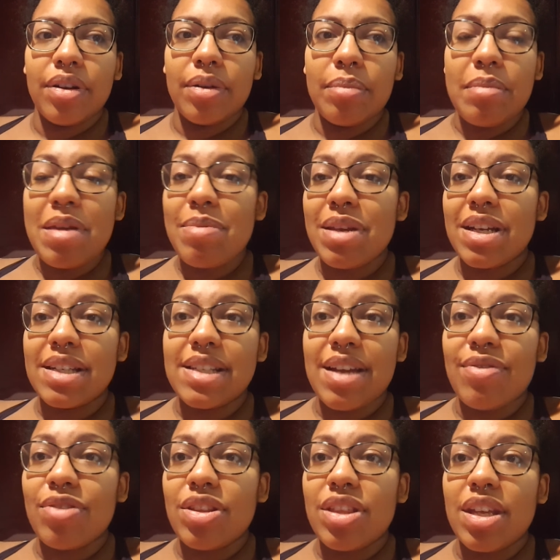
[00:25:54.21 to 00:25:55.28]
Maybe because
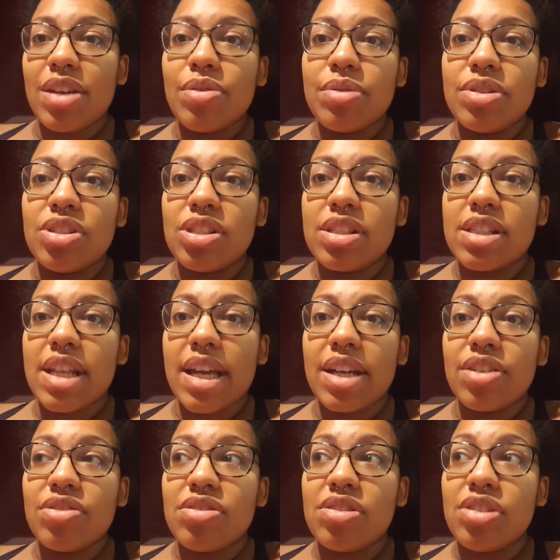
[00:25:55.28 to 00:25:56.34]
everything was just
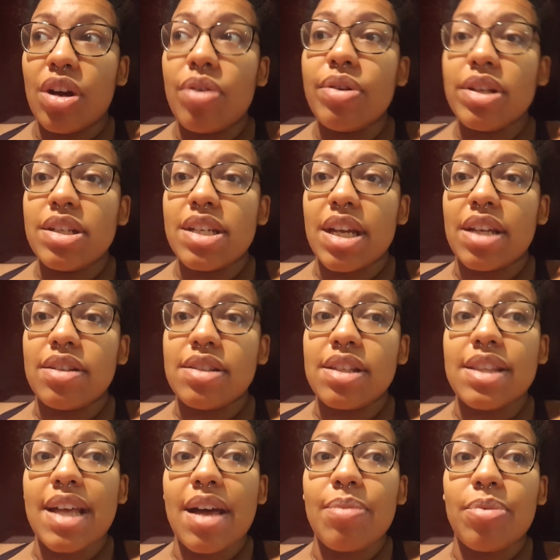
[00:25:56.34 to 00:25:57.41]
like so intense
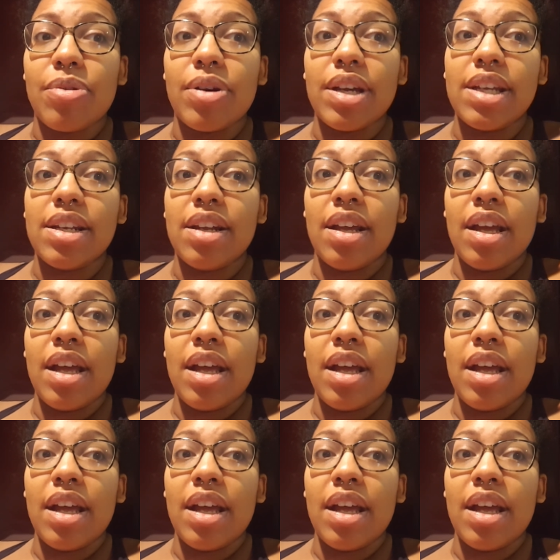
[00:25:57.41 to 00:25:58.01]
at that point.